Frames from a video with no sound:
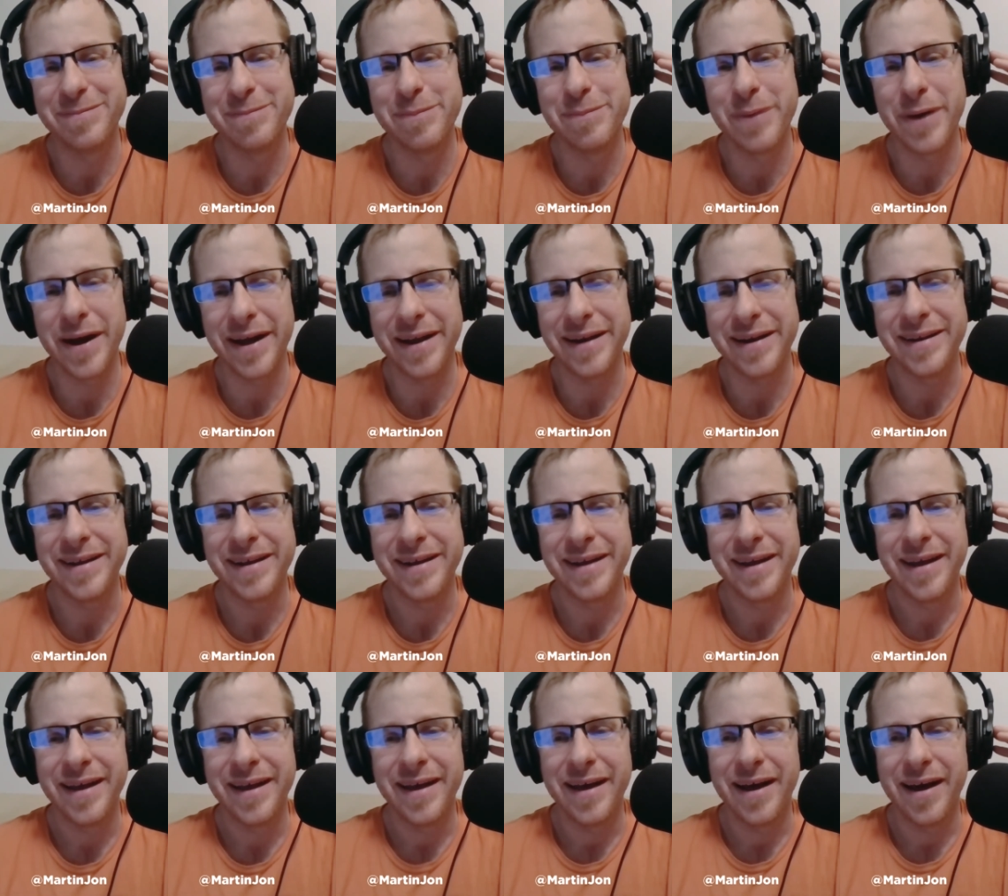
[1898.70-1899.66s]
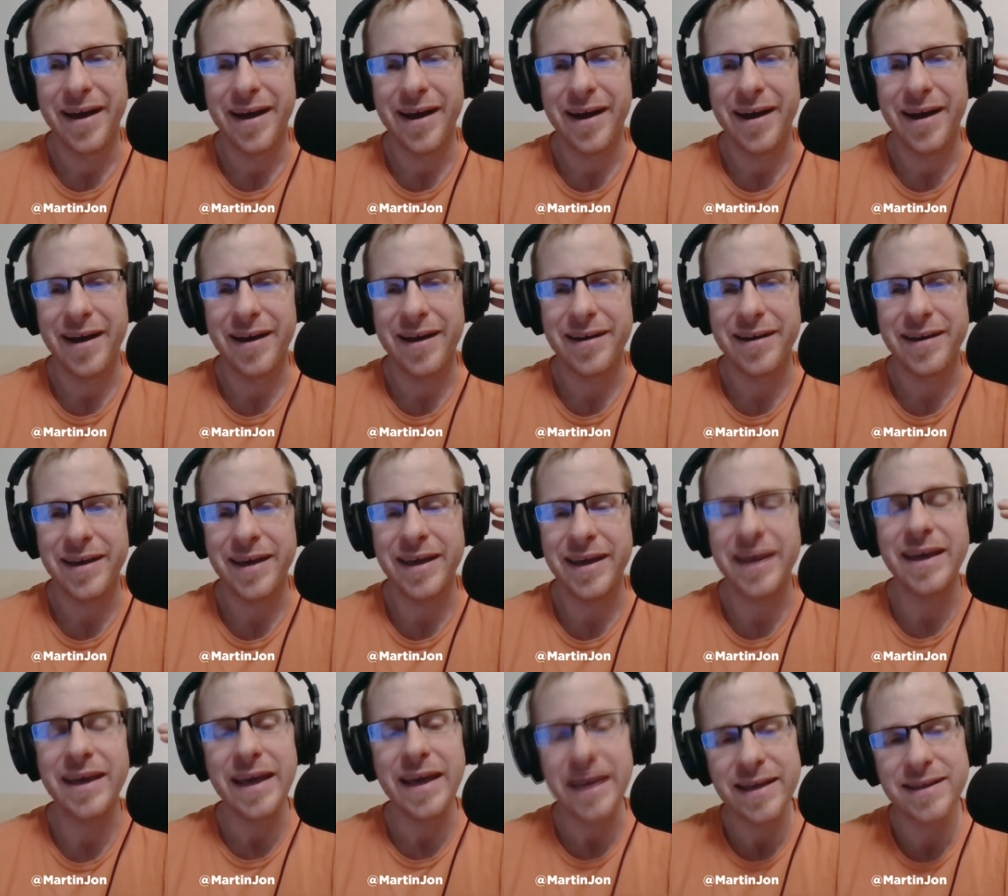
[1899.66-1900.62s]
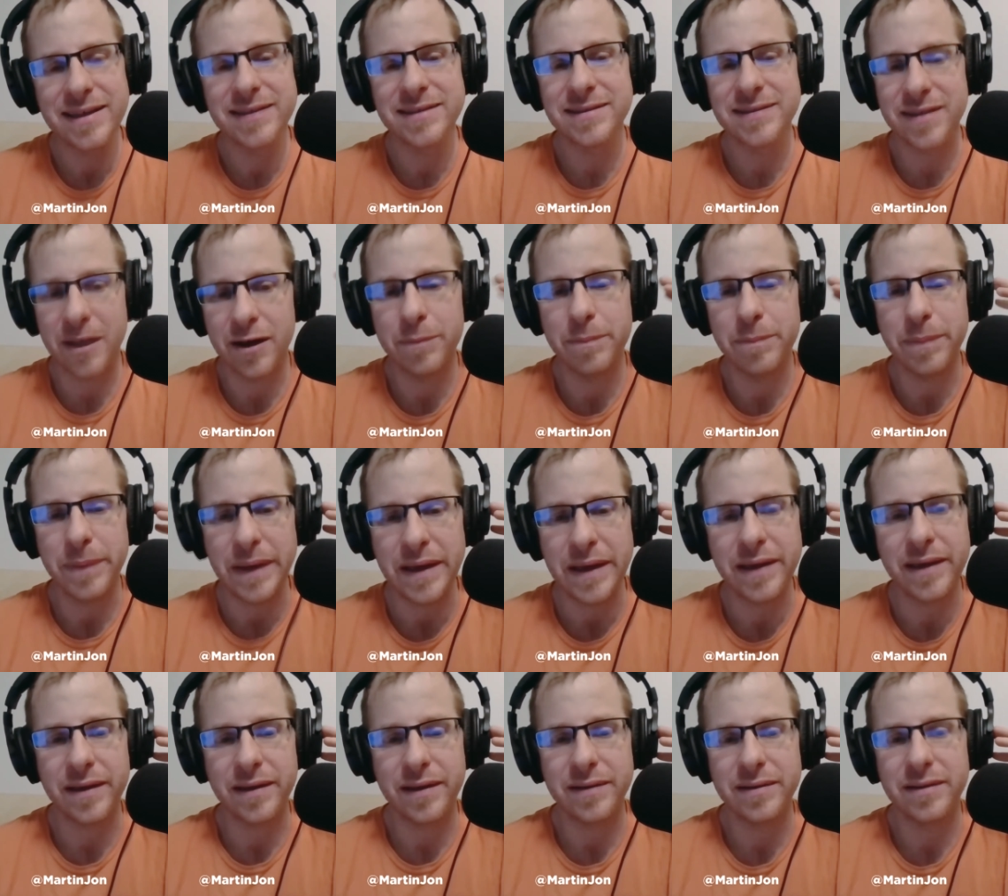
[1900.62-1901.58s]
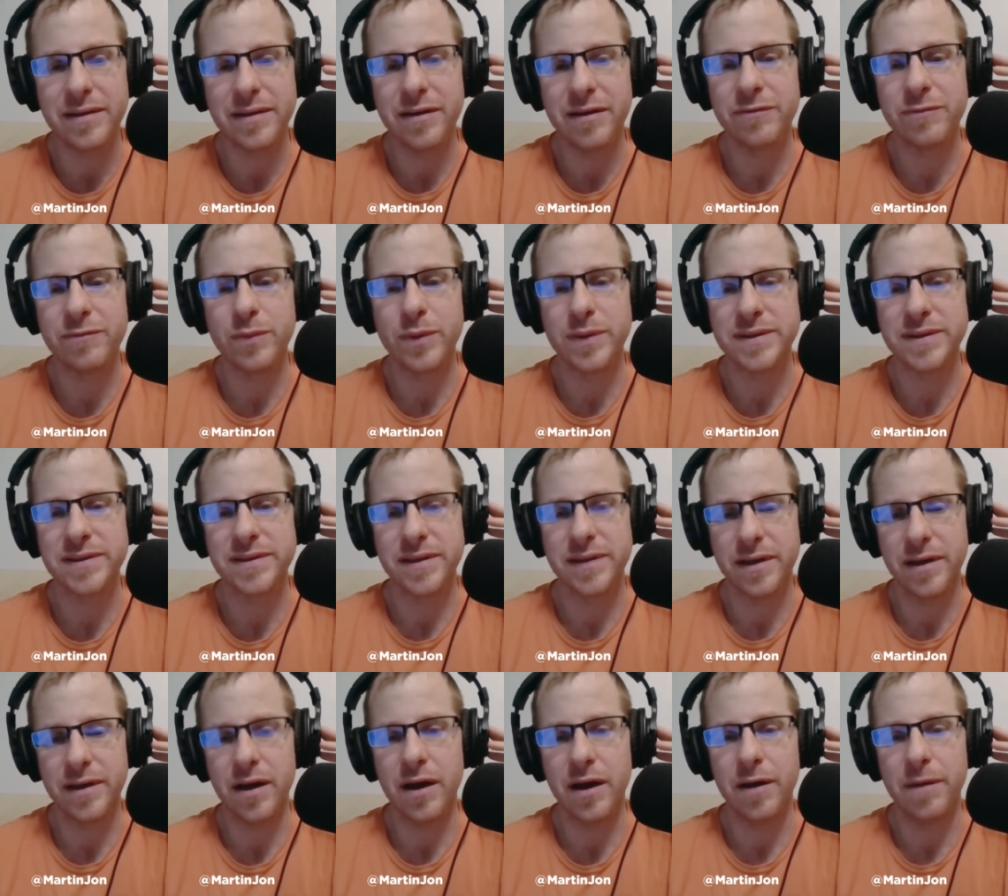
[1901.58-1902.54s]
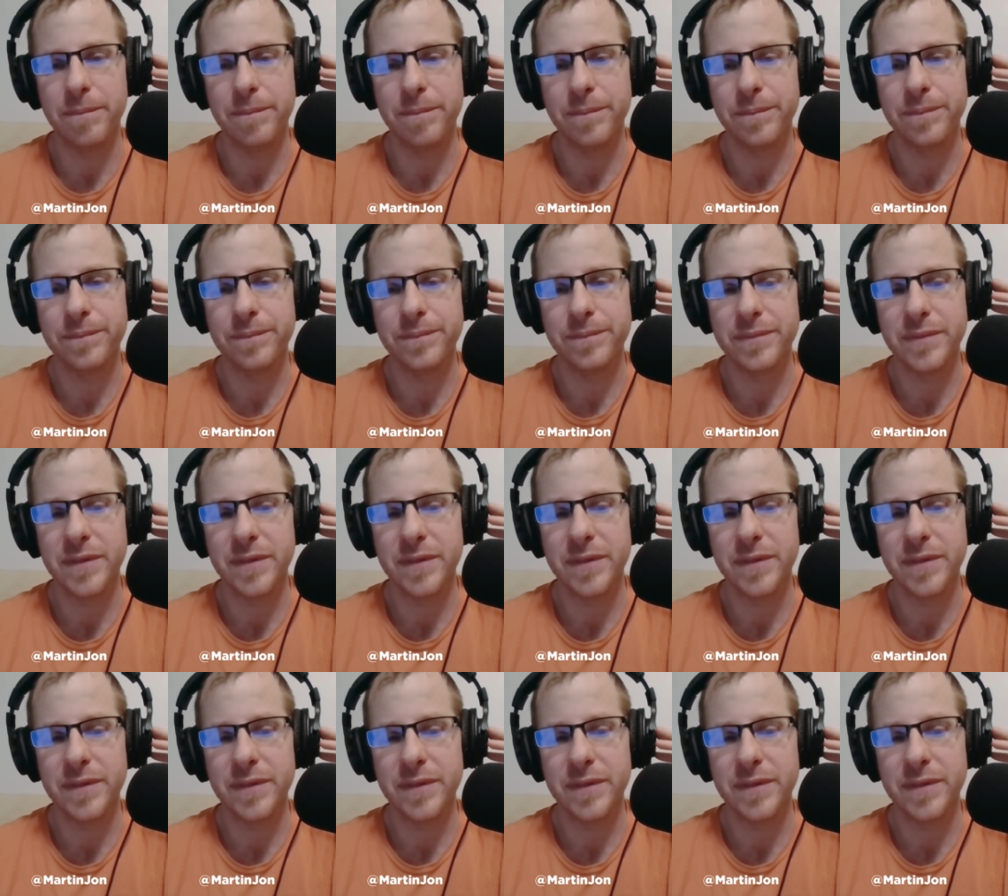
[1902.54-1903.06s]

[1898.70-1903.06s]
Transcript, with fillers: but he is a beacon of what's to come.